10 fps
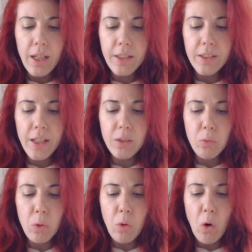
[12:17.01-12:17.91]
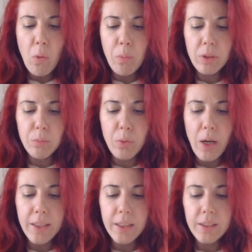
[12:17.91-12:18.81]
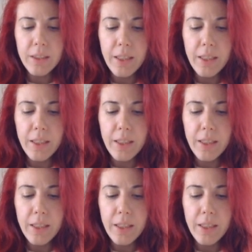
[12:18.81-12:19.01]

and then we'll open a bracket,